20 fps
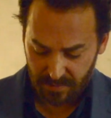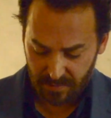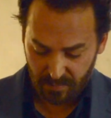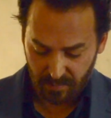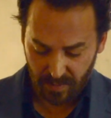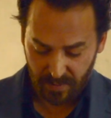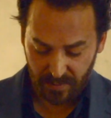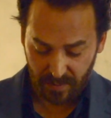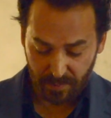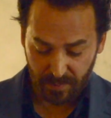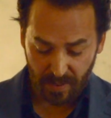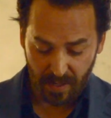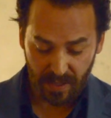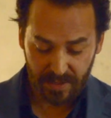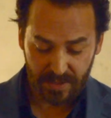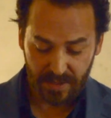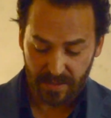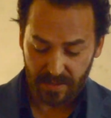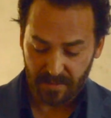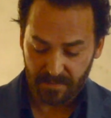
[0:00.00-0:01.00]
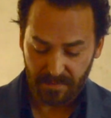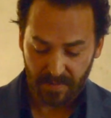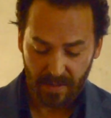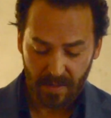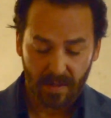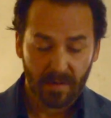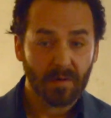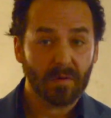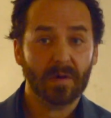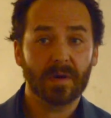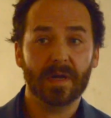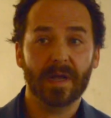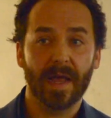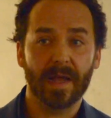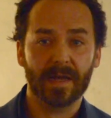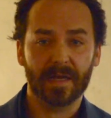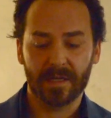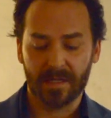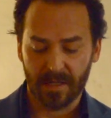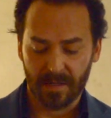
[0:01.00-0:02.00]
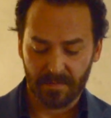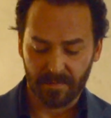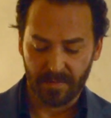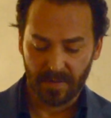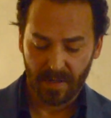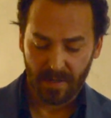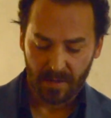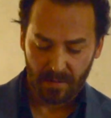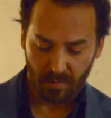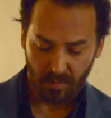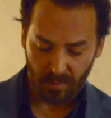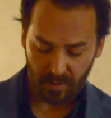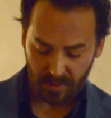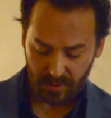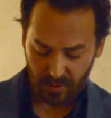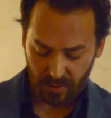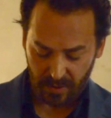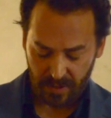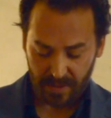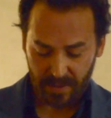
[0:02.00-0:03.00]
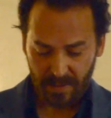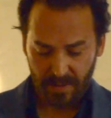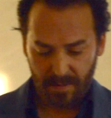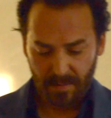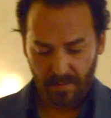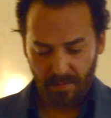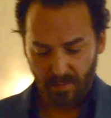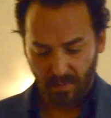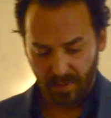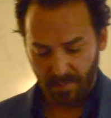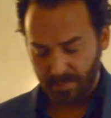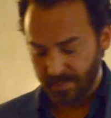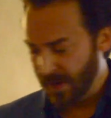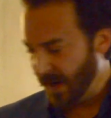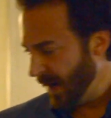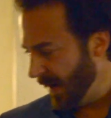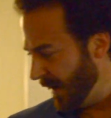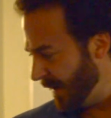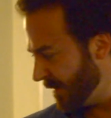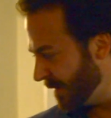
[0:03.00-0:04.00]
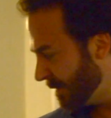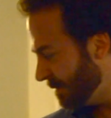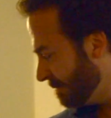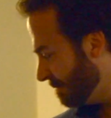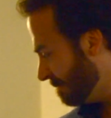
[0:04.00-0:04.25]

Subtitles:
whether positive or negative or good or bad.